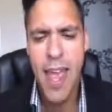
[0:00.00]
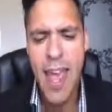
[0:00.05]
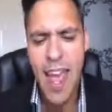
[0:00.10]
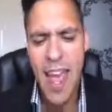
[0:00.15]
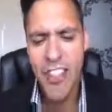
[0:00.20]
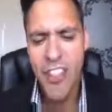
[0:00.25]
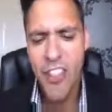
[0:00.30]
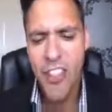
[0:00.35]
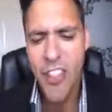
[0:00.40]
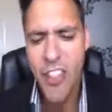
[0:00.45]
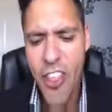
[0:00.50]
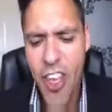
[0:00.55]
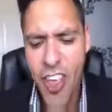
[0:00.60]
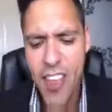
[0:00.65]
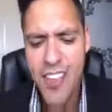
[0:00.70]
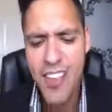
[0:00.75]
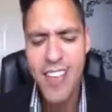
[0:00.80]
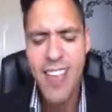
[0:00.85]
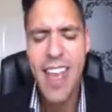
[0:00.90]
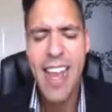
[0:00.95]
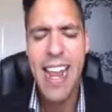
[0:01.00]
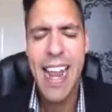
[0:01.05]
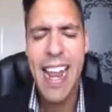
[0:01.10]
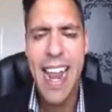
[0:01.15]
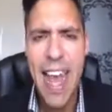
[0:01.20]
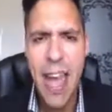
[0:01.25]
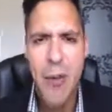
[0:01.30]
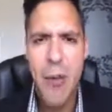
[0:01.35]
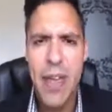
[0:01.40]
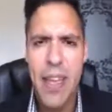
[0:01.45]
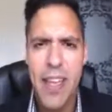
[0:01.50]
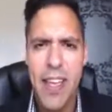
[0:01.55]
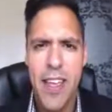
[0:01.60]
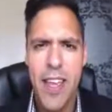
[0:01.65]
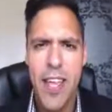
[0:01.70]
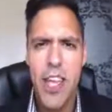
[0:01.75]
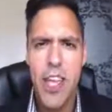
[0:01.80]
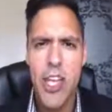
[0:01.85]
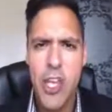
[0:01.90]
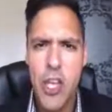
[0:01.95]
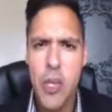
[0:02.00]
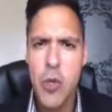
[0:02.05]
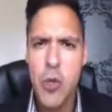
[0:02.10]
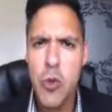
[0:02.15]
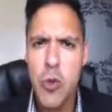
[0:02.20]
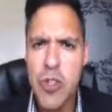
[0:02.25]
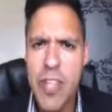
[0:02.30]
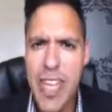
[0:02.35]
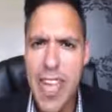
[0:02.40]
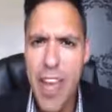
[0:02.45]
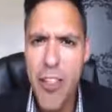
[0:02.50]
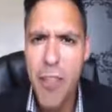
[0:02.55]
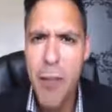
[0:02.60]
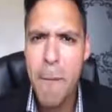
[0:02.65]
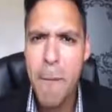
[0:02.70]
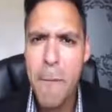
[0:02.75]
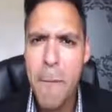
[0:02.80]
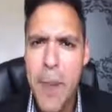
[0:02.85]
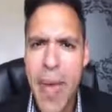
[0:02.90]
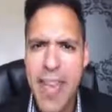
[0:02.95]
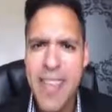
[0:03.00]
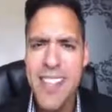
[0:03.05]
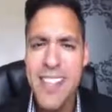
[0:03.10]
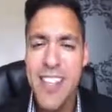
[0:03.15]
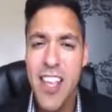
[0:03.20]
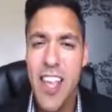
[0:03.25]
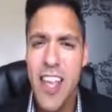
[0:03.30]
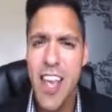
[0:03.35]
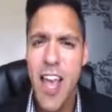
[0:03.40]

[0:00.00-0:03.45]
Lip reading: and thus allowing you to get the best